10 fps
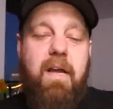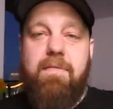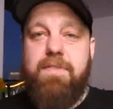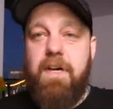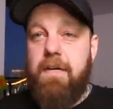
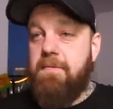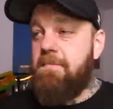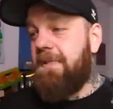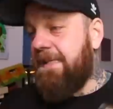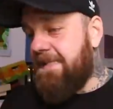I've
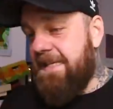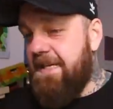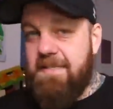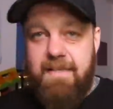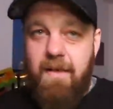done
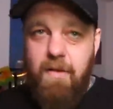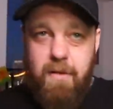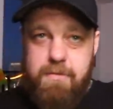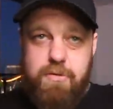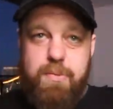plenty to sell
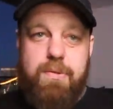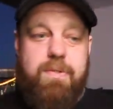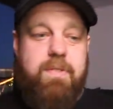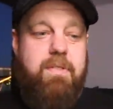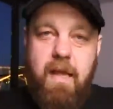Ultra
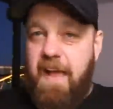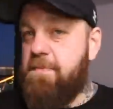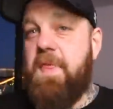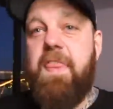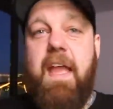Boost.
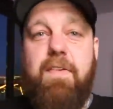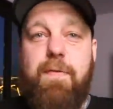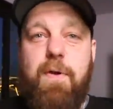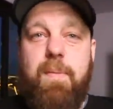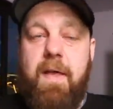I've been thanked
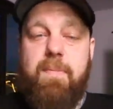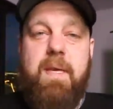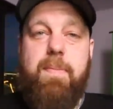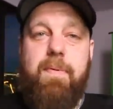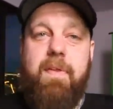for it by the
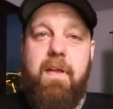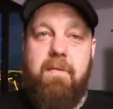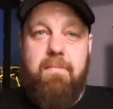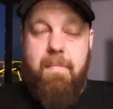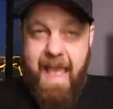people
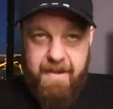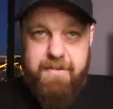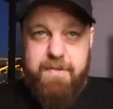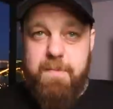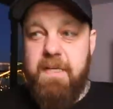that
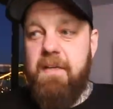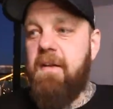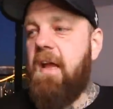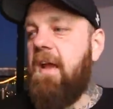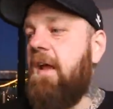matter to
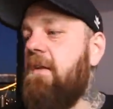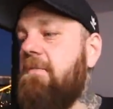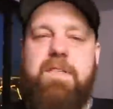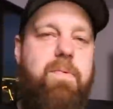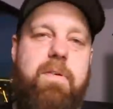me,
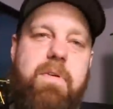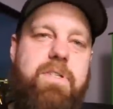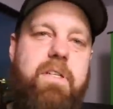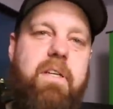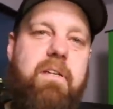and that's pretty
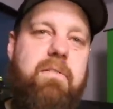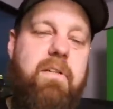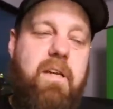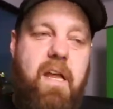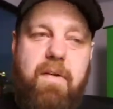much it.
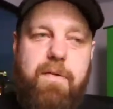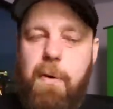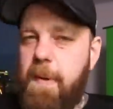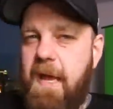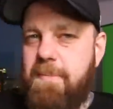And I have
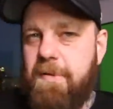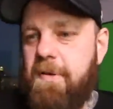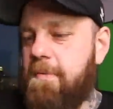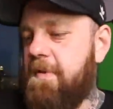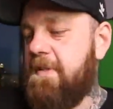no bad
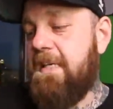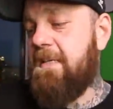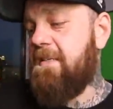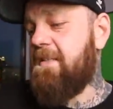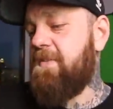blood with
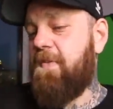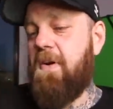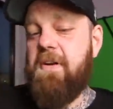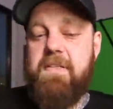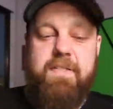Adidas as
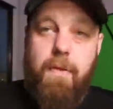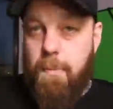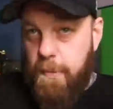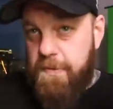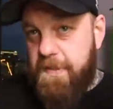far as the
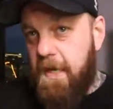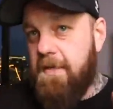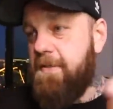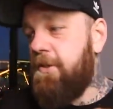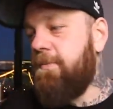
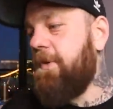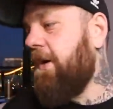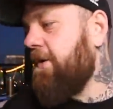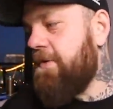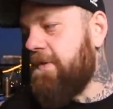BoostGod term
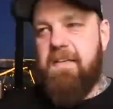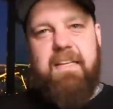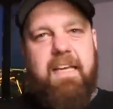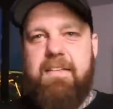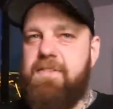goes.
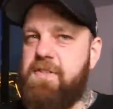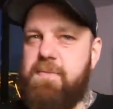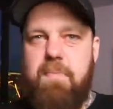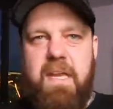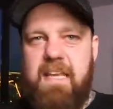Again,
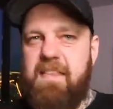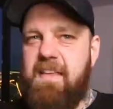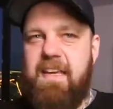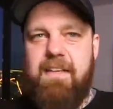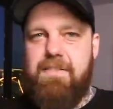just many
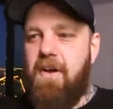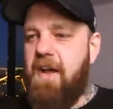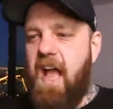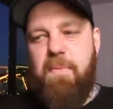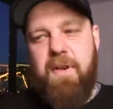things all
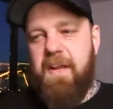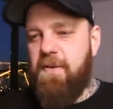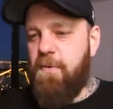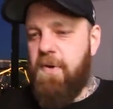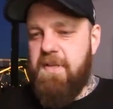happening
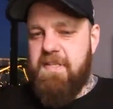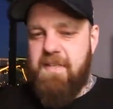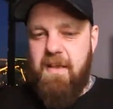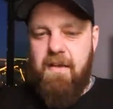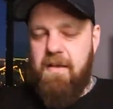at once
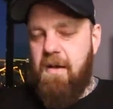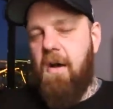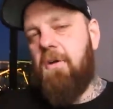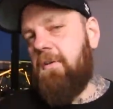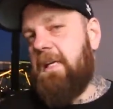that
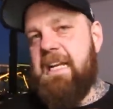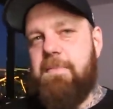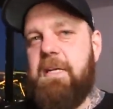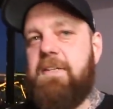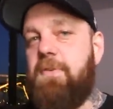all are
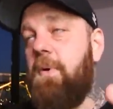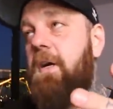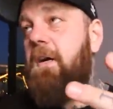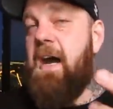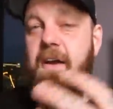leading me to
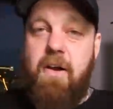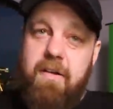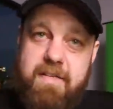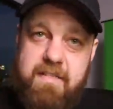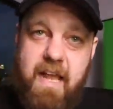where my
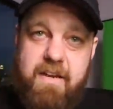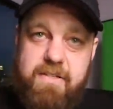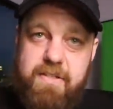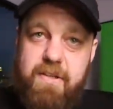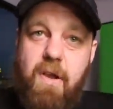heart
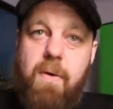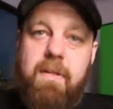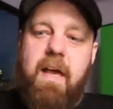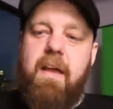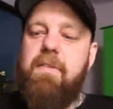desires to go
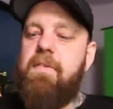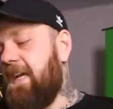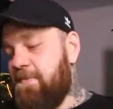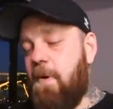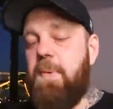in life. And
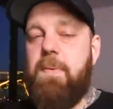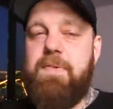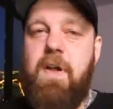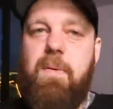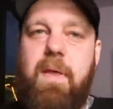that's why when
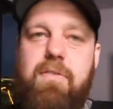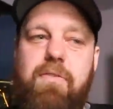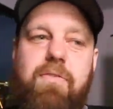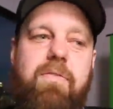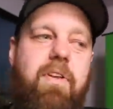people talk about this
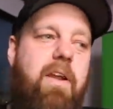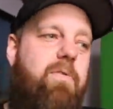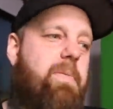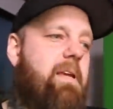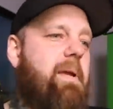
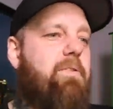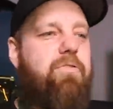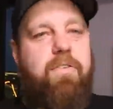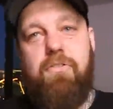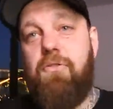channel being about
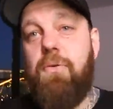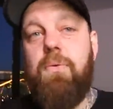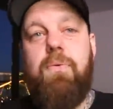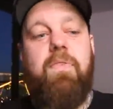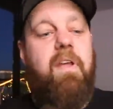just
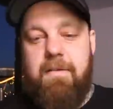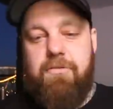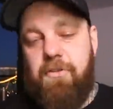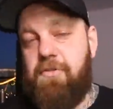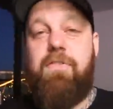shoes,
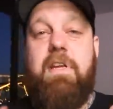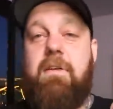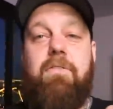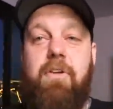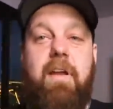just a
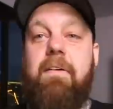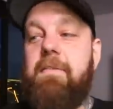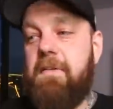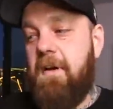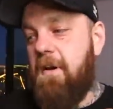sneaker
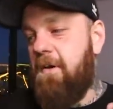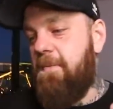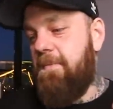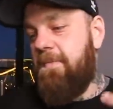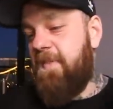
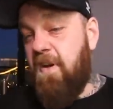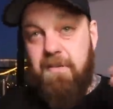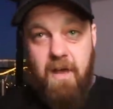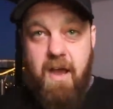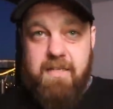channel,
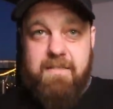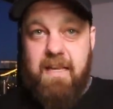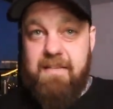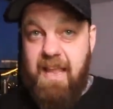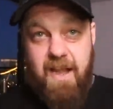they're lost.
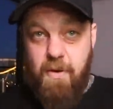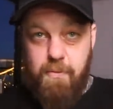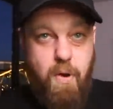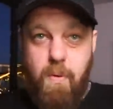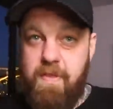Like, they
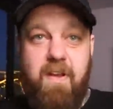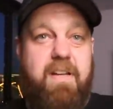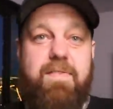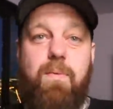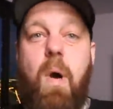don't know what
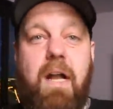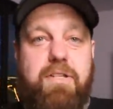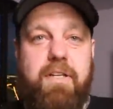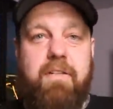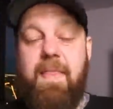they're even
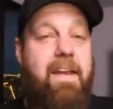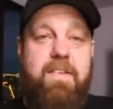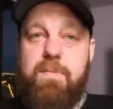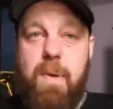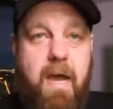watching. And that
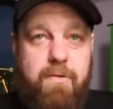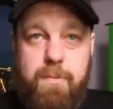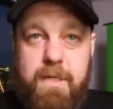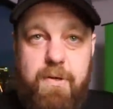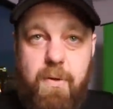doesn't
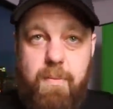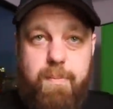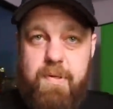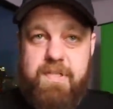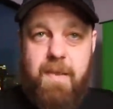bother me. You know,
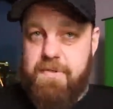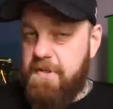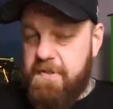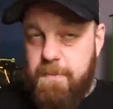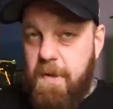
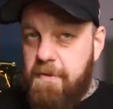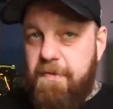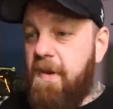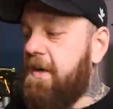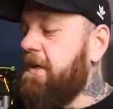perception is a
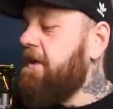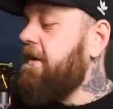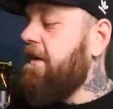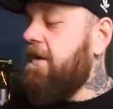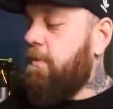motherfucker.